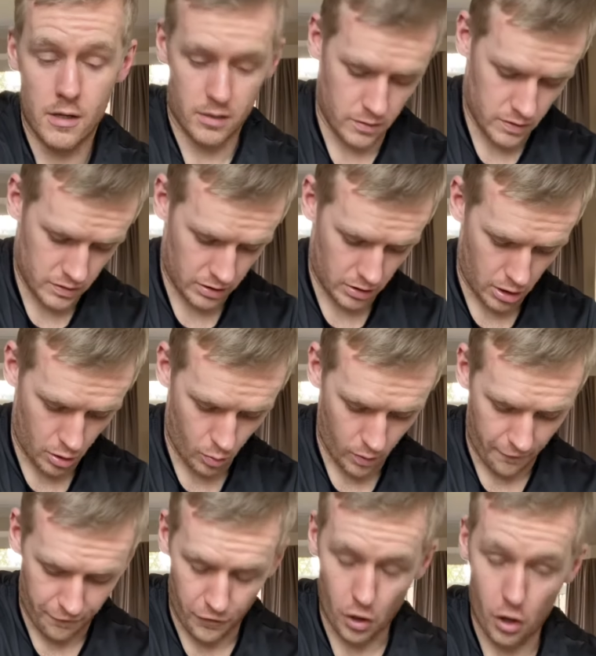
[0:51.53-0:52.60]
So
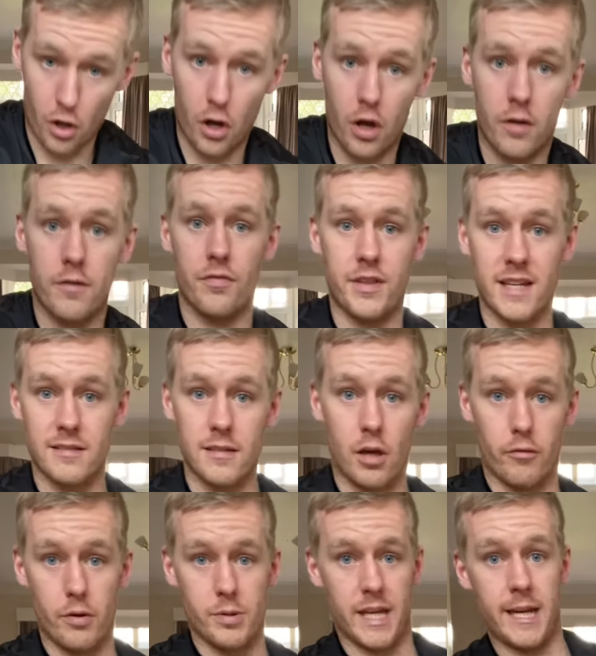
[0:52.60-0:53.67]
for this little
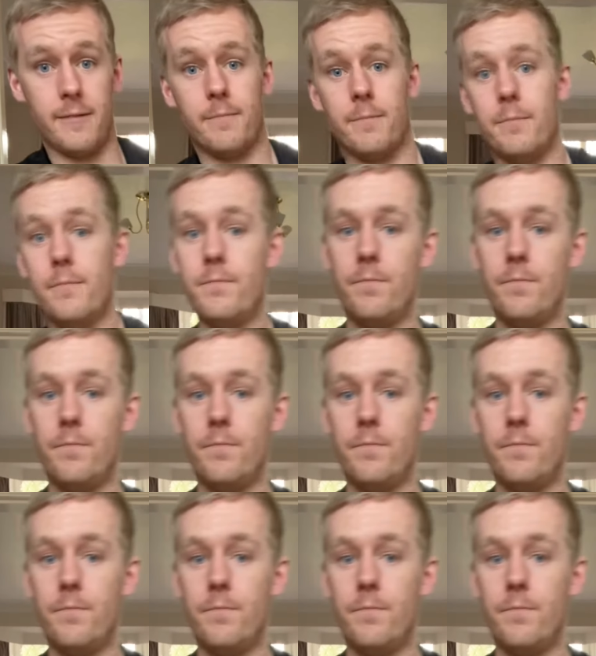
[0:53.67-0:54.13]
routine,